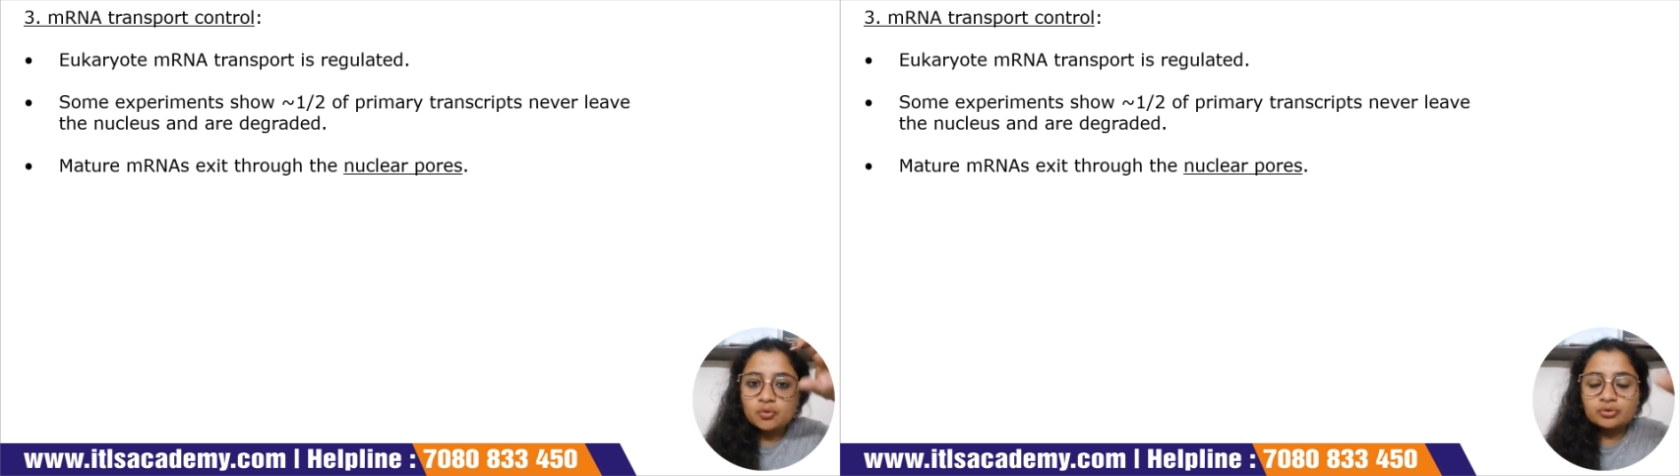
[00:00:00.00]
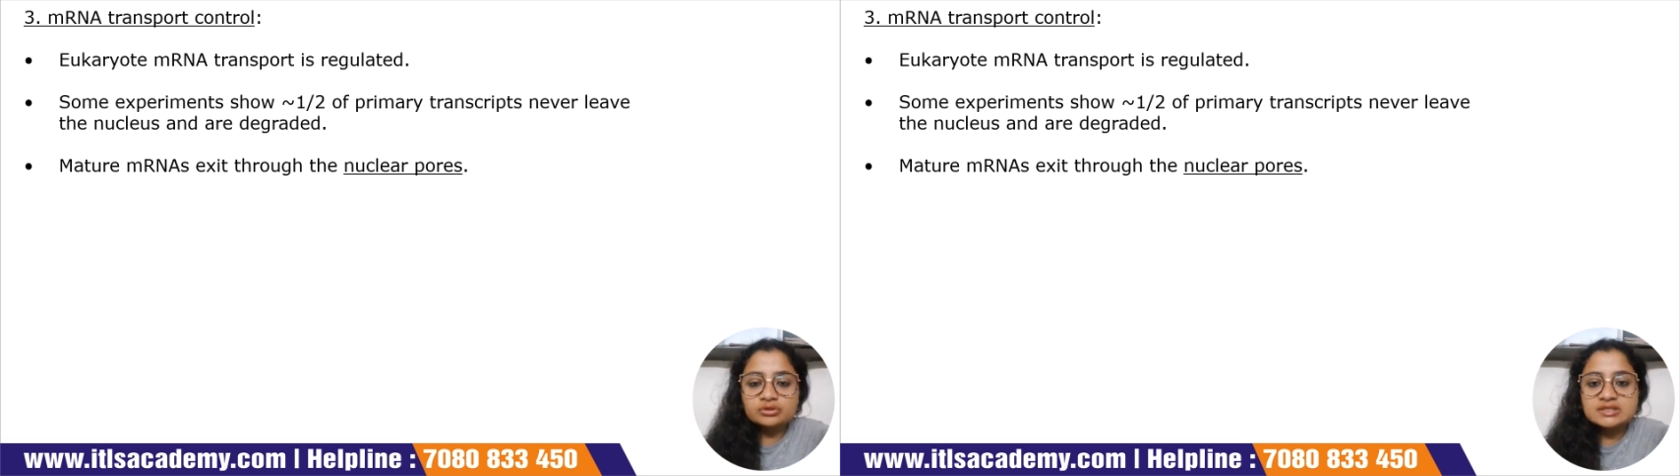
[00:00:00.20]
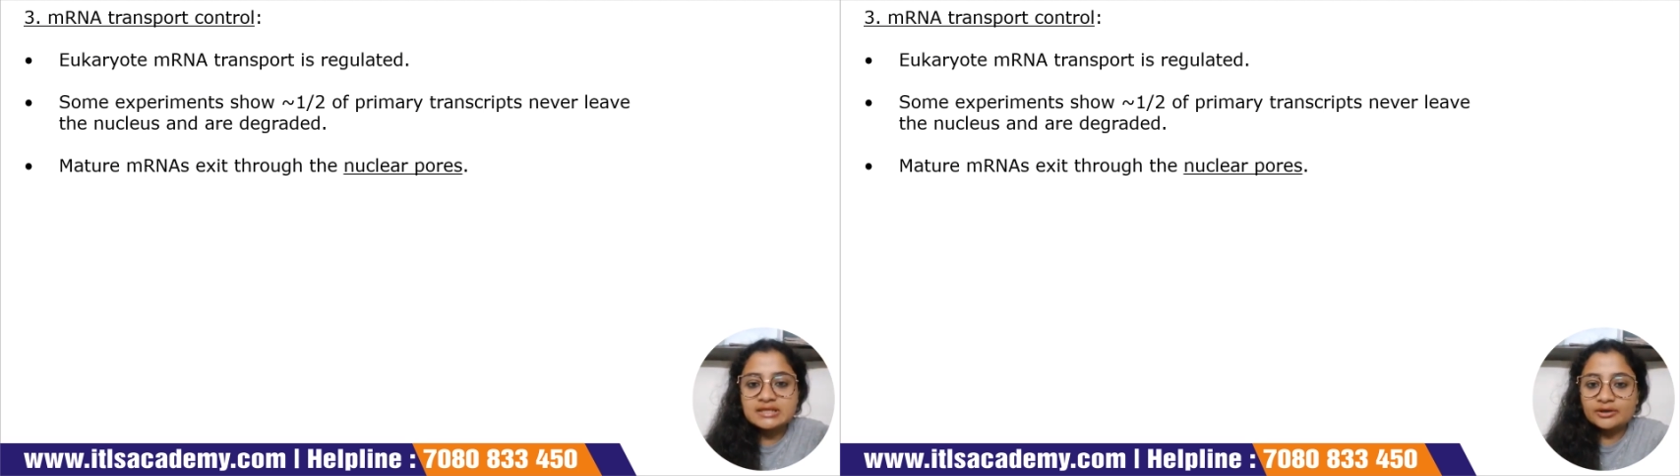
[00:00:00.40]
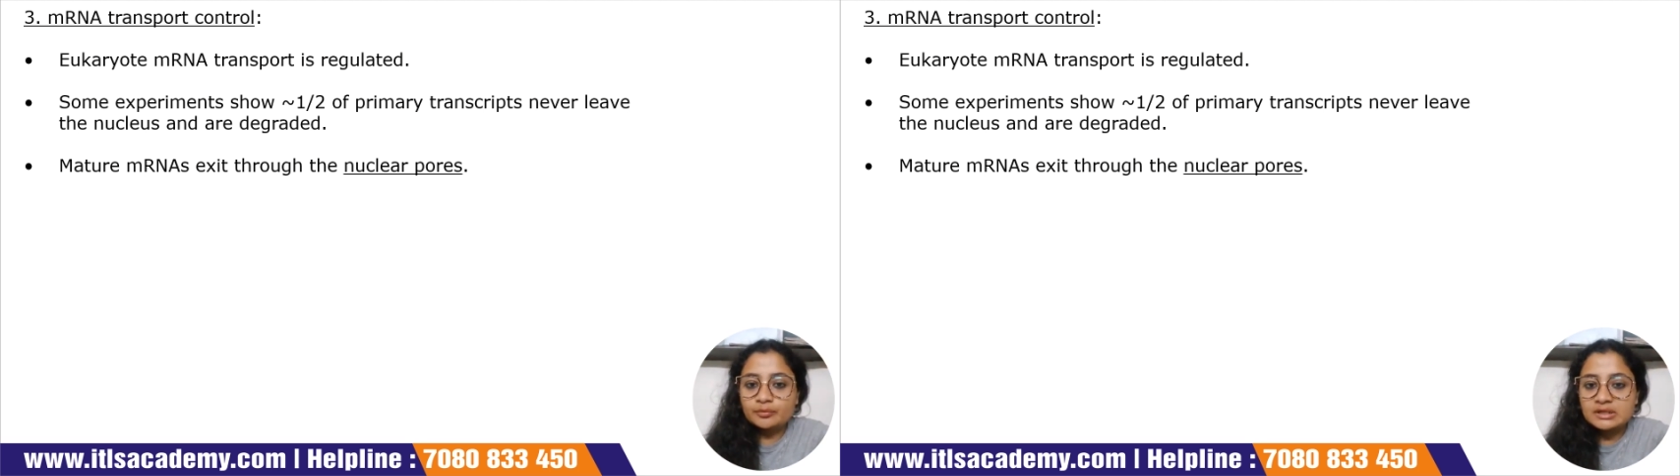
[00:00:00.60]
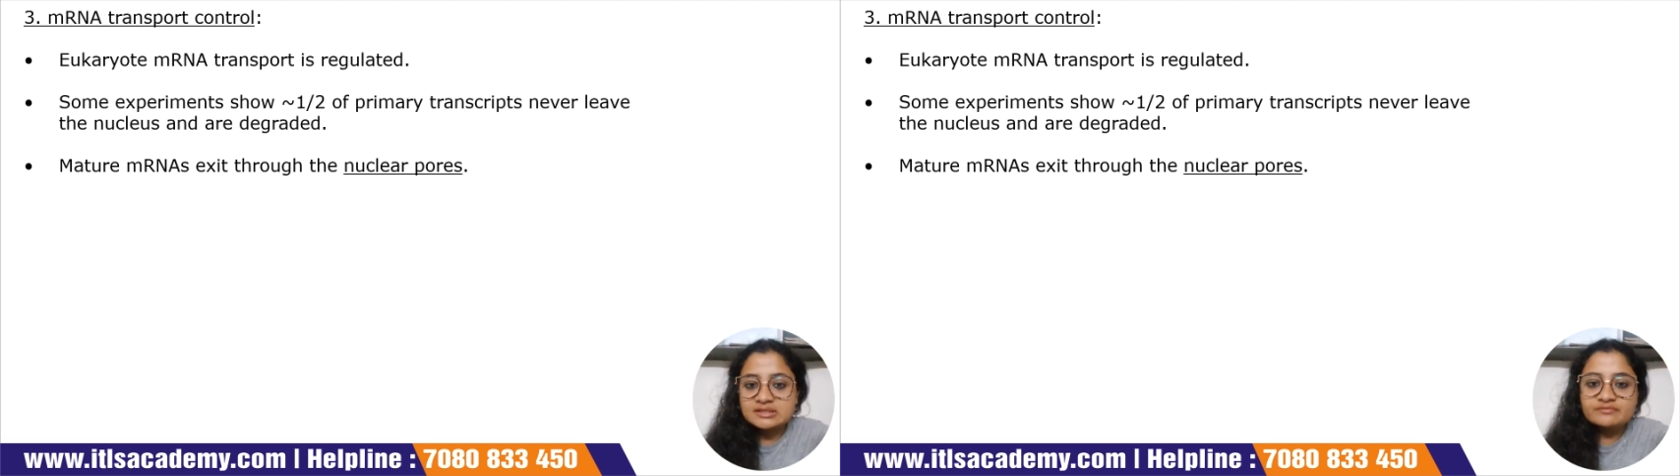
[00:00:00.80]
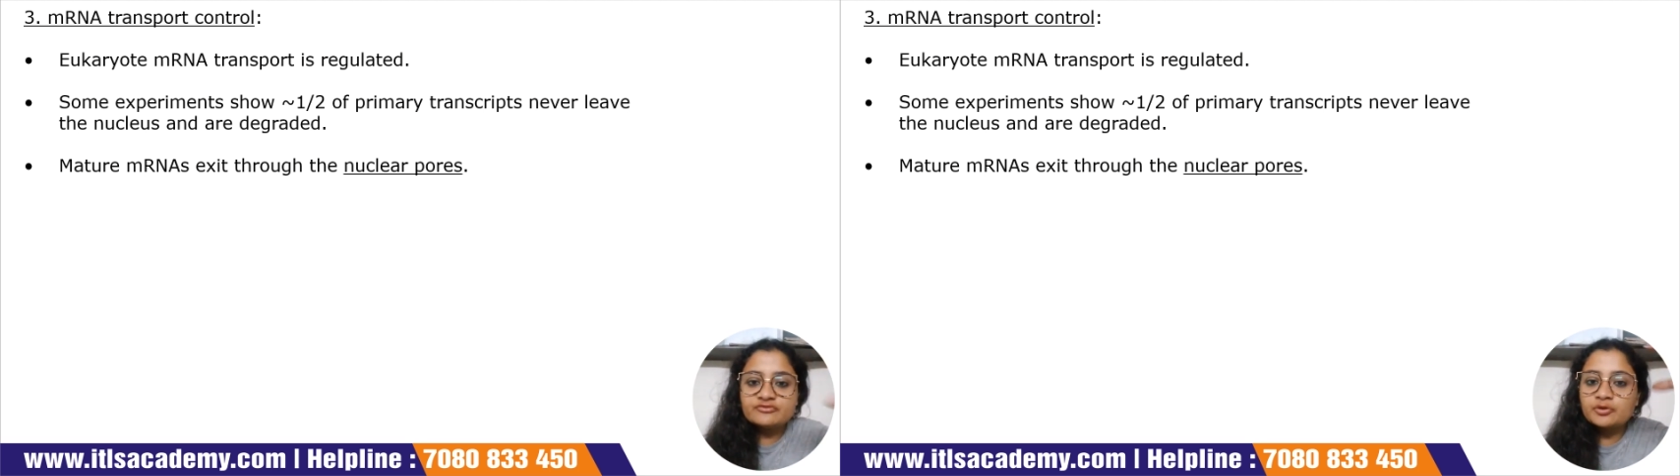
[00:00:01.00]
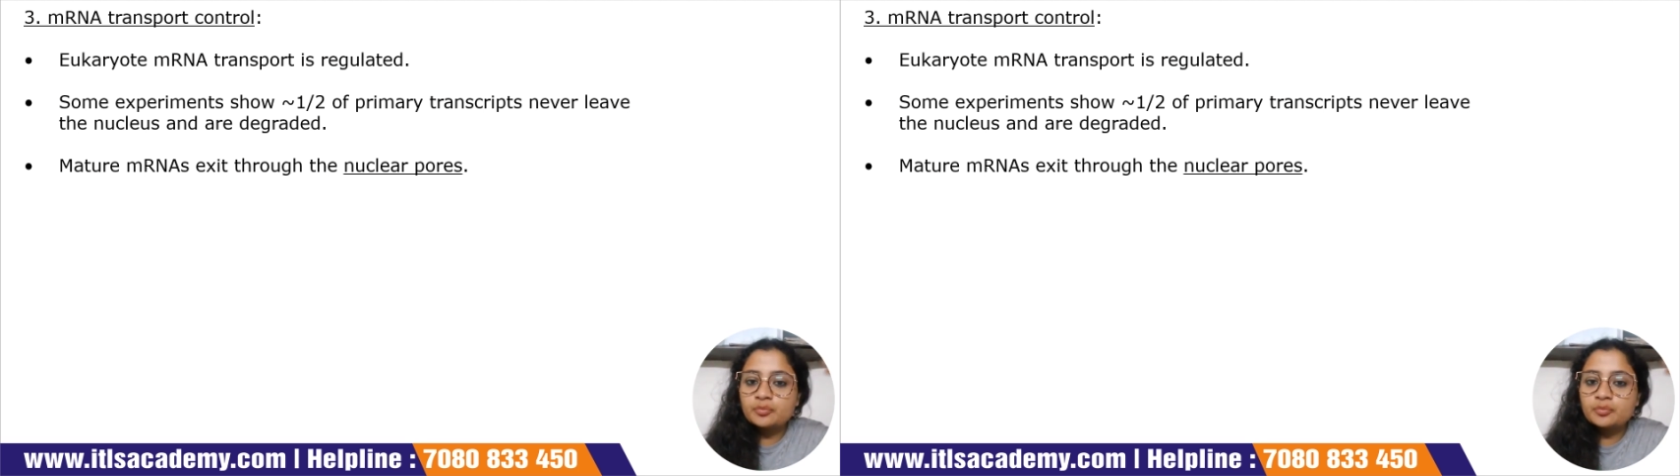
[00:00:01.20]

to the cytoplasm for